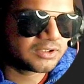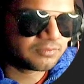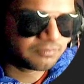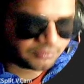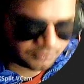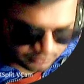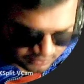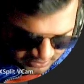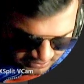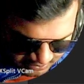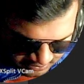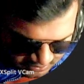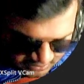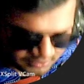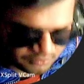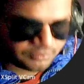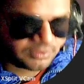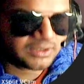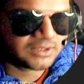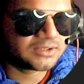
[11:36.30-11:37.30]
floating
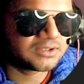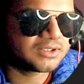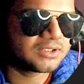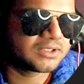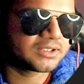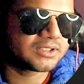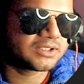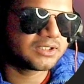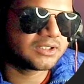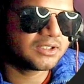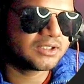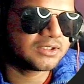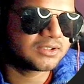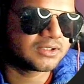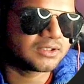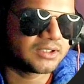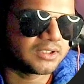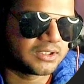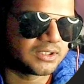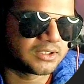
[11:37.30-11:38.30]
gun you can see nothing
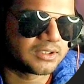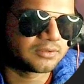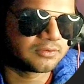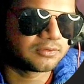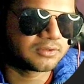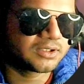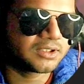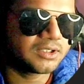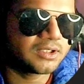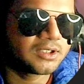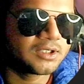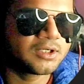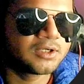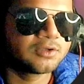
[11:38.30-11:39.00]
is here okay